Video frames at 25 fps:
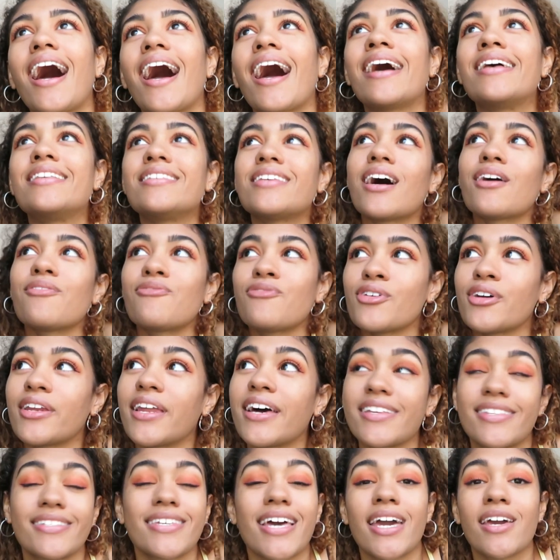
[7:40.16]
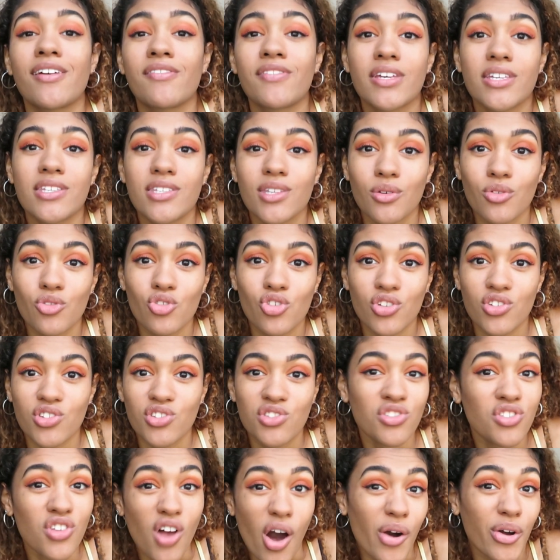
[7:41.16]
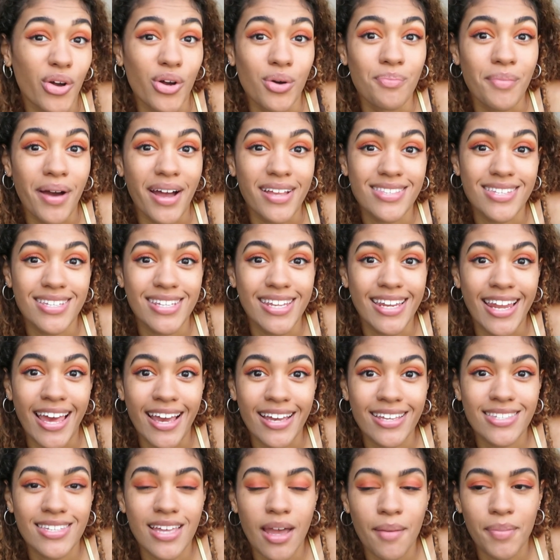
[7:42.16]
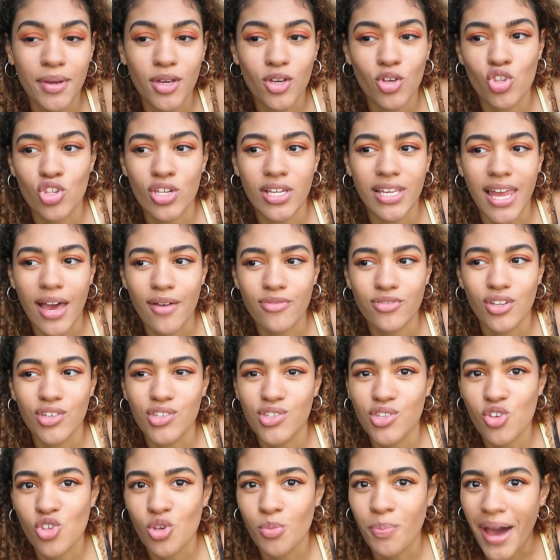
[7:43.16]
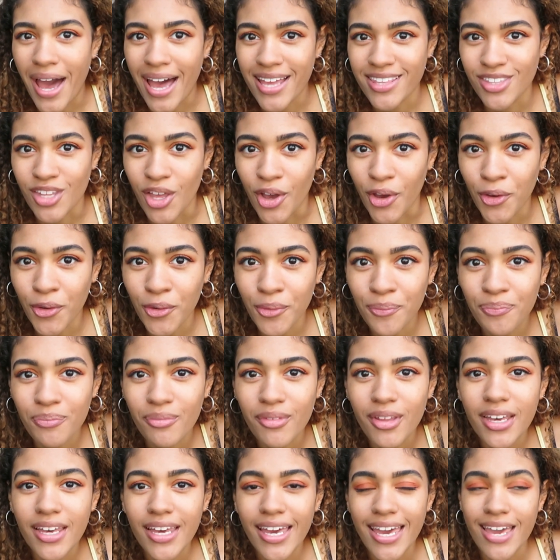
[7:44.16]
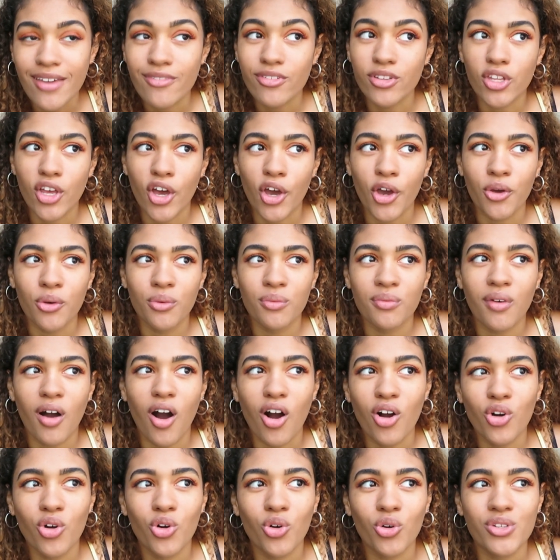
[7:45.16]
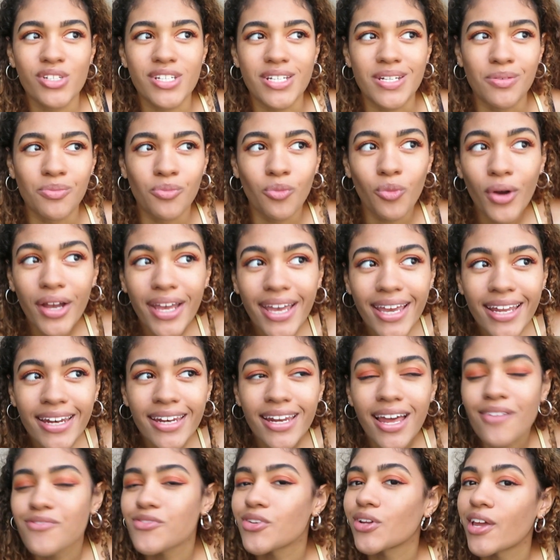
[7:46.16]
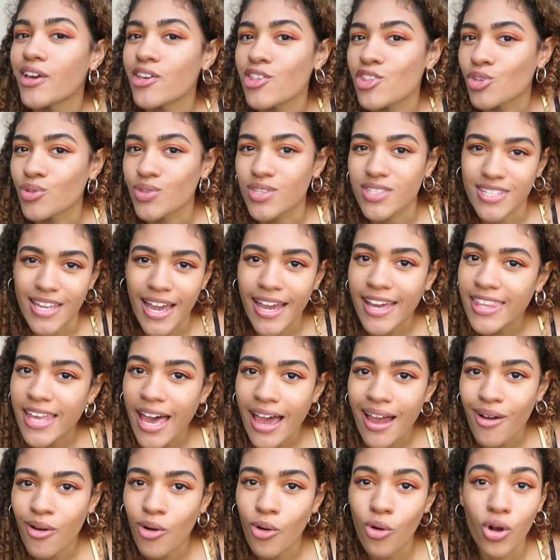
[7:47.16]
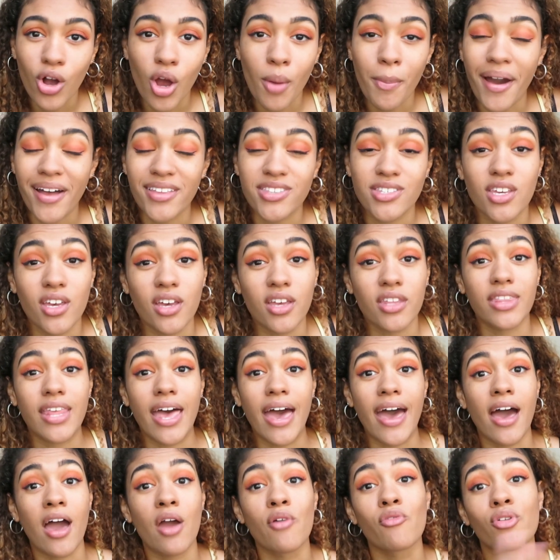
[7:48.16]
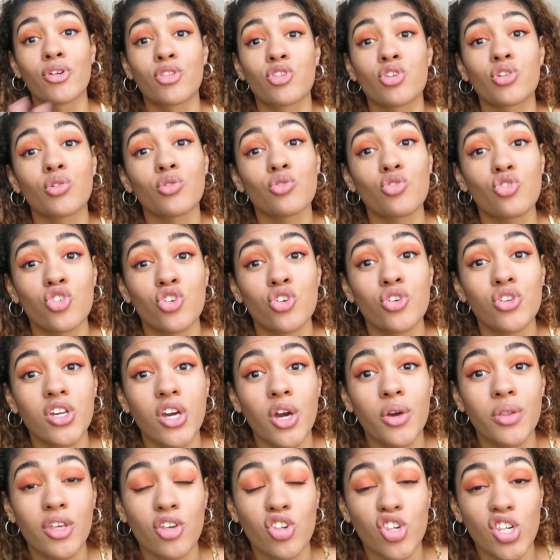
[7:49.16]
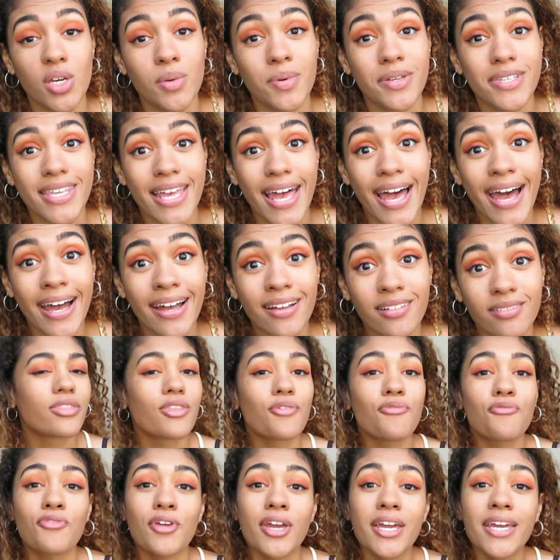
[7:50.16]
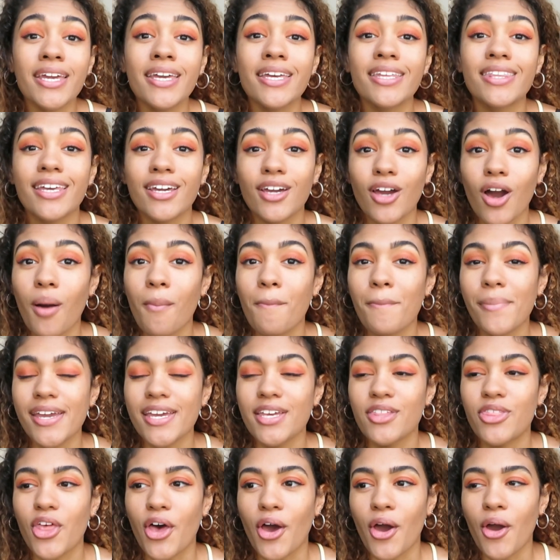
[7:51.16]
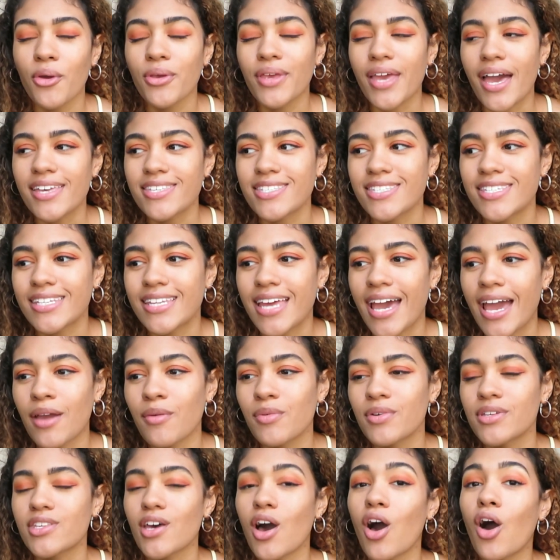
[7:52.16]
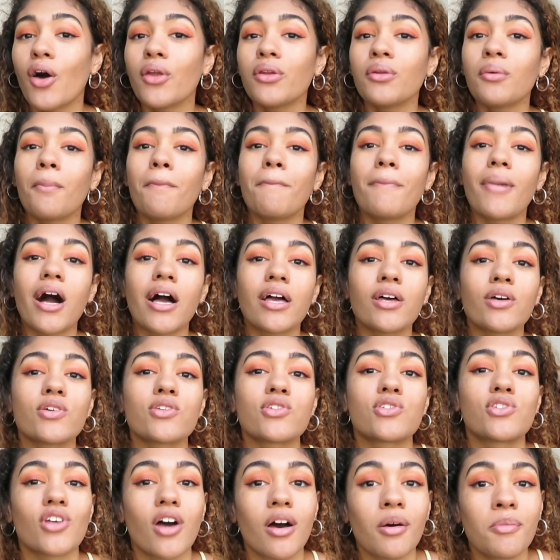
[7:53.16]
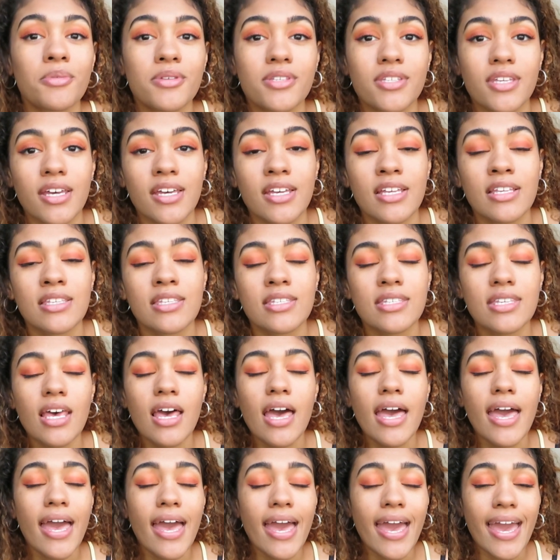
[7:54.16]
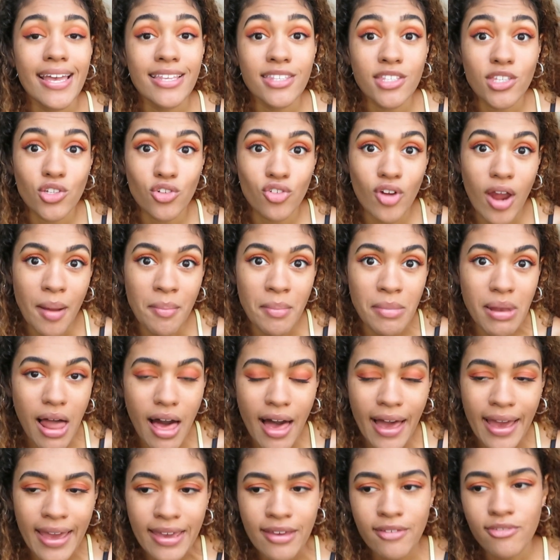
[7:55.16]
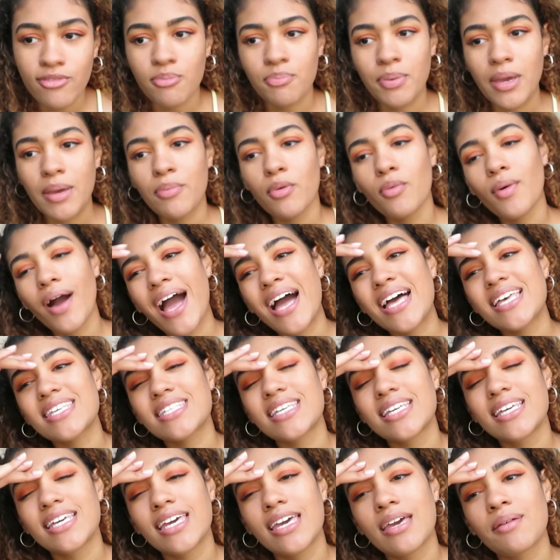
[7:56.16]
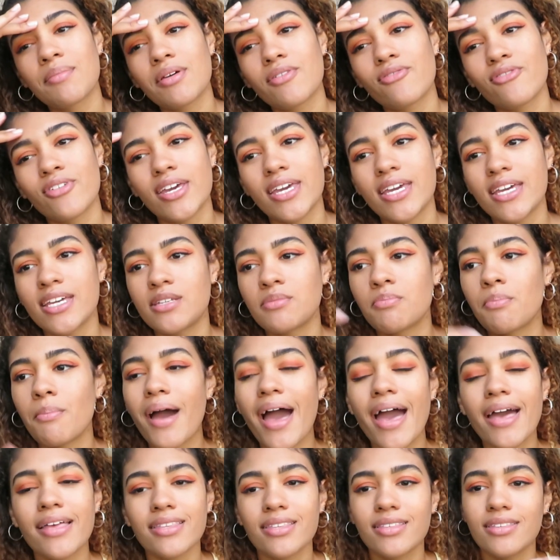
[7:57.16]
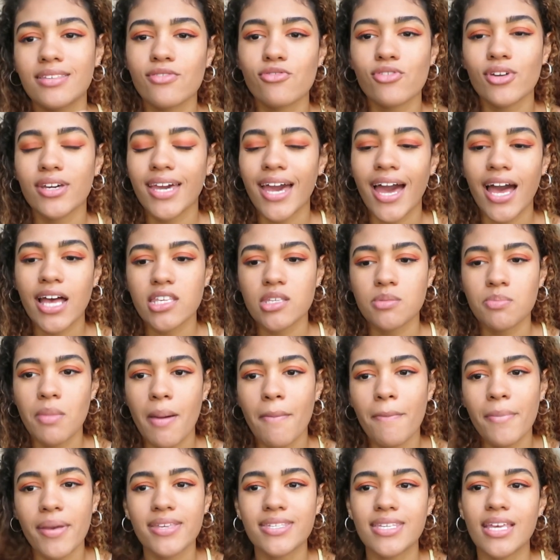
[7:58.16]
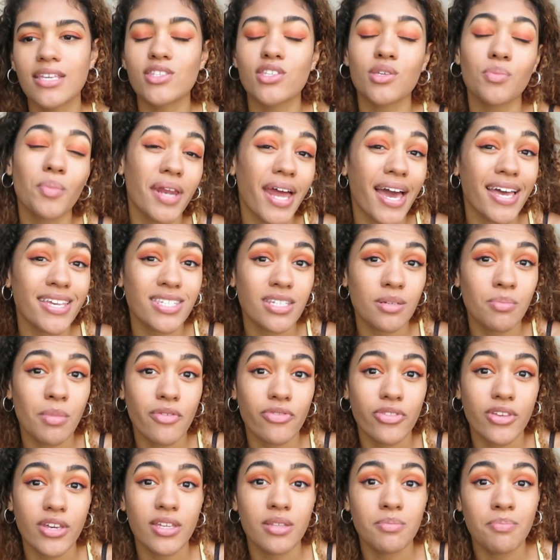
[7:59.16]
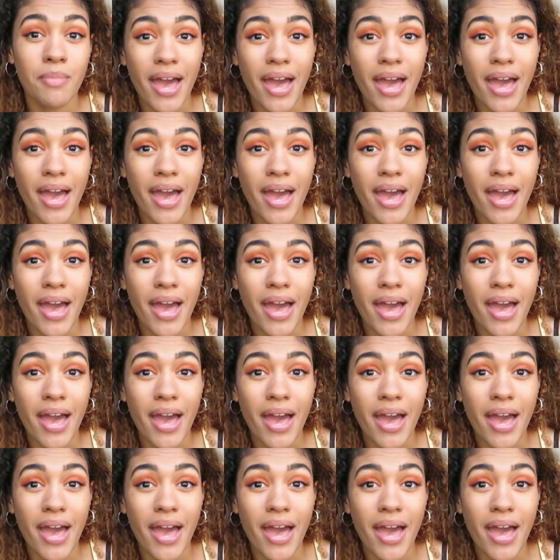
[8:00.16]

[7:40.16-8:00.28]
And I feel like Davis will just not come back to the next step because she left on such a bad note even though Encore didn't win, I feel like she'll stay there or go back to their original studio that she was at. The thing that got me though yesterday was on Myles Dobson's Instagram live, people were asking him if he'd met different cast members and someone asked him if he'd